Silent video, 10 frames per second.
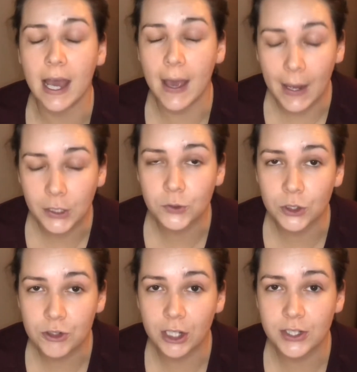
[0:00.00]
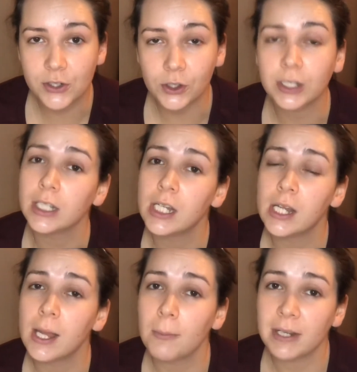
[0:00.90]
actual drugstore.
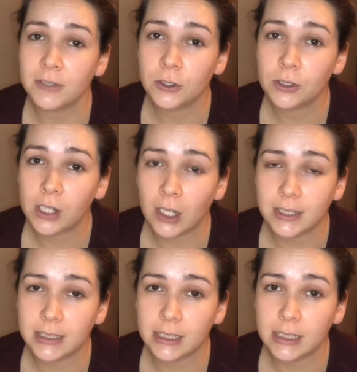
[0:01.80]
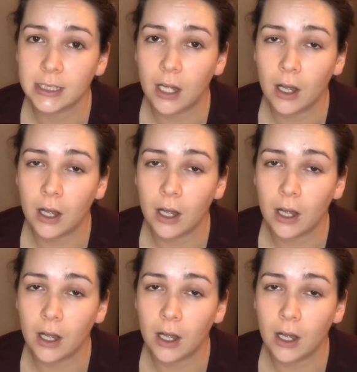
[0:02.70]
But if you go to Ulta,